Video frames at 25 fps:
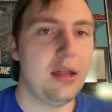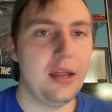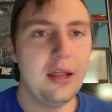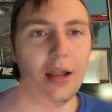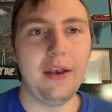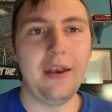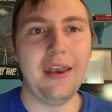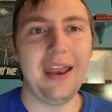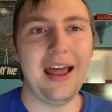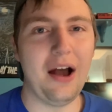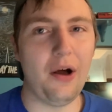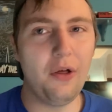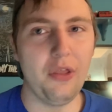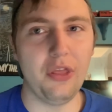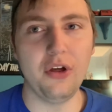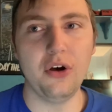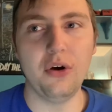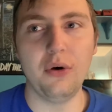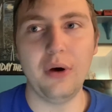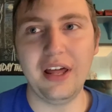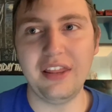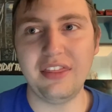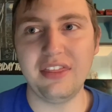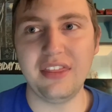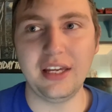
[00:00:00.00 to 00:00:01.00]
Now, though,
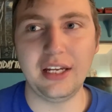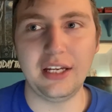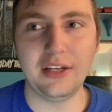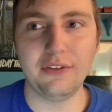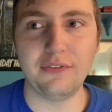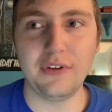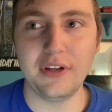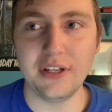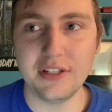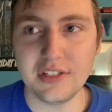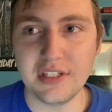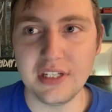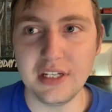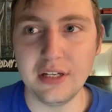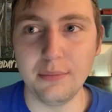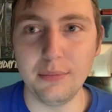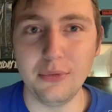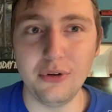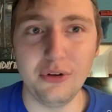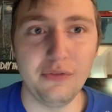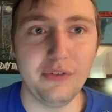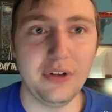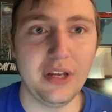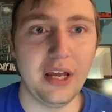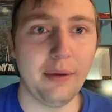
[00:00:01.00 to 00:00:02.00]
I think if I see a
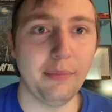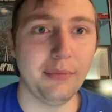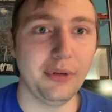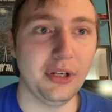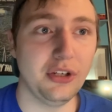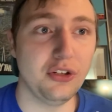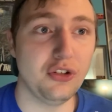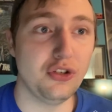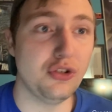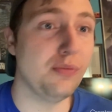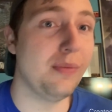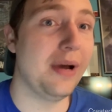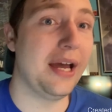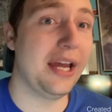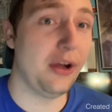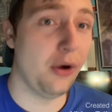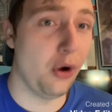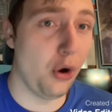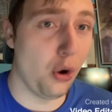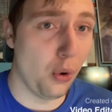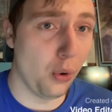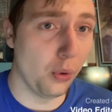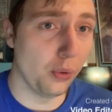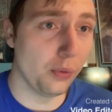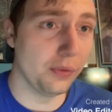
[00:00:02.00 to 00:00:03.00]
movie, I'm going to do my
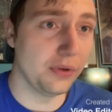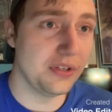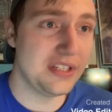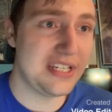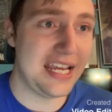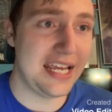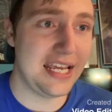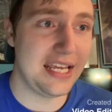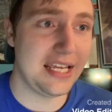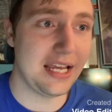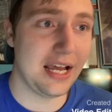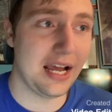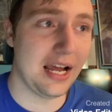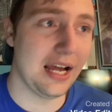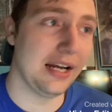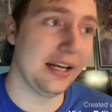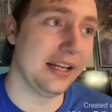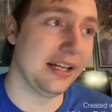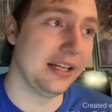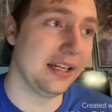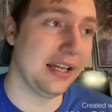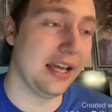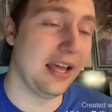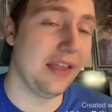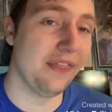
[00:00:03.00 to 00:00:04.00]
own take on
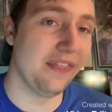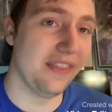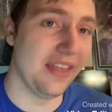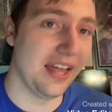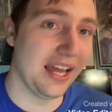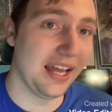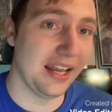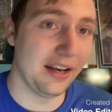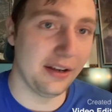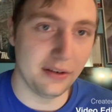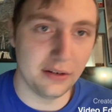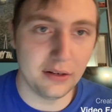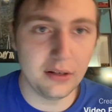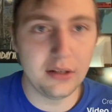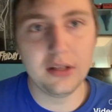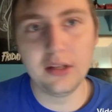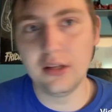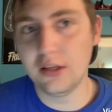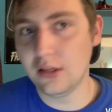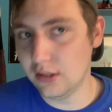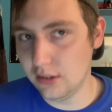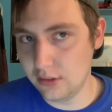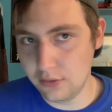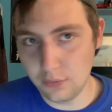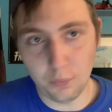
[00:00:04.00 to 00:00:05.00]
it and then
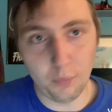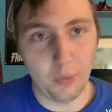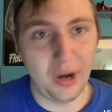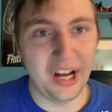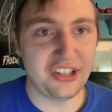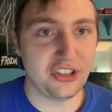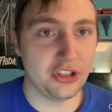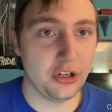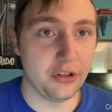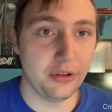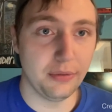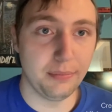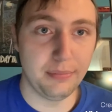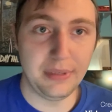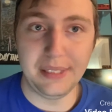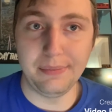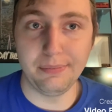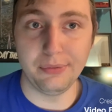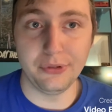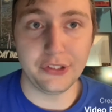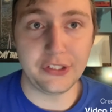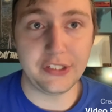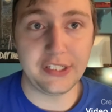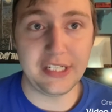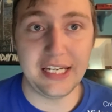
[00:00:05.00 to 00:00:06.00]
watch other
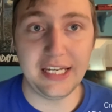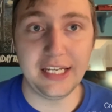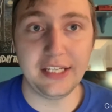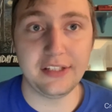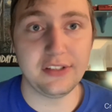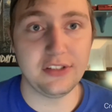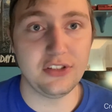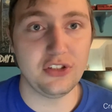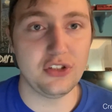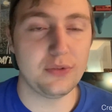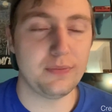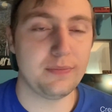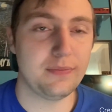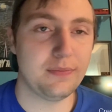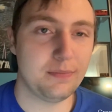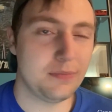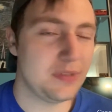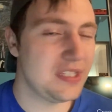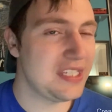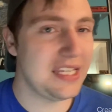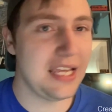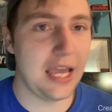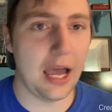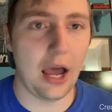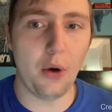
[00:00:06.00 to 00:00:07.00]
people's takes and just
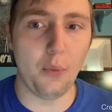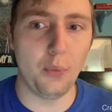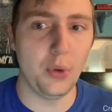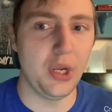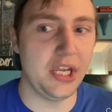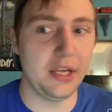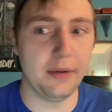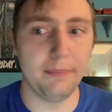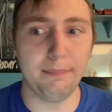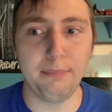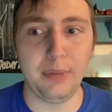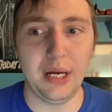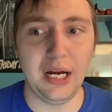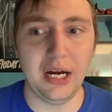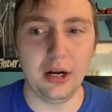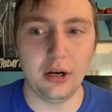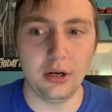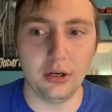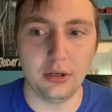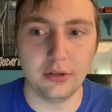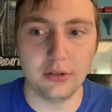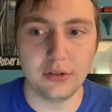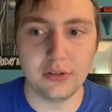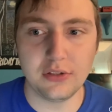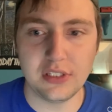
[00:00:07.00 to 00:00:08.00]
see how we compare
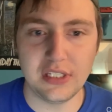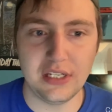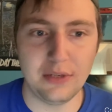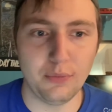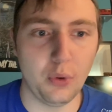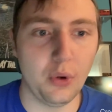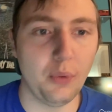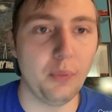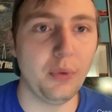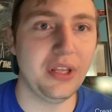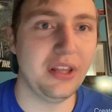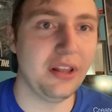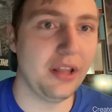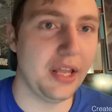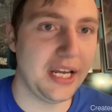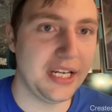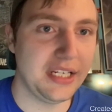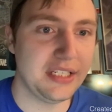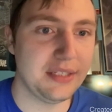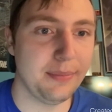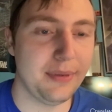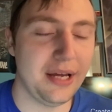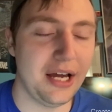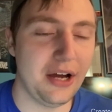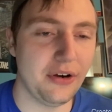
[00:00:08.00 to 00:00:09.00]
and see what we
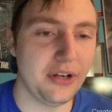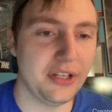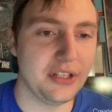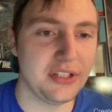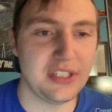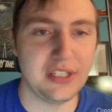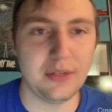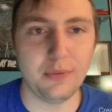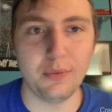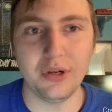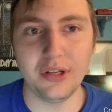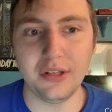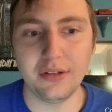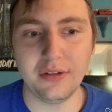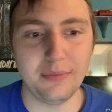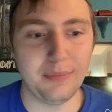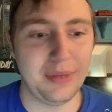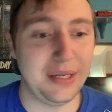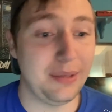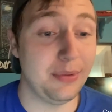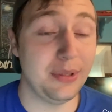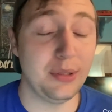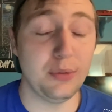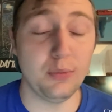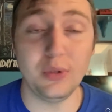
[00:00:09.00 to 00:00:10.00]
liked about it, see what
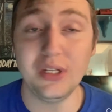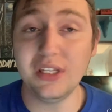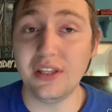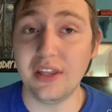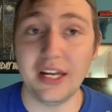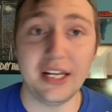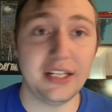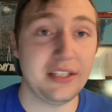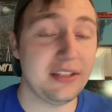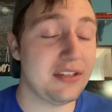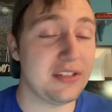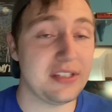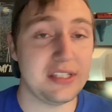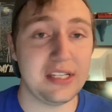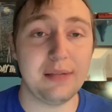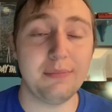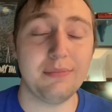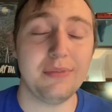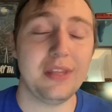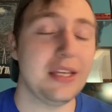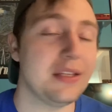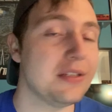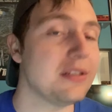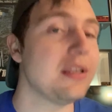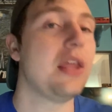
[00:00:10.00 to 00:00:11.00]
maybe we liked the same
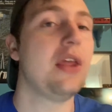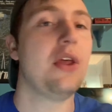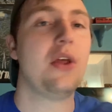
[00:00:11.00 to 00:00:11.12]
things.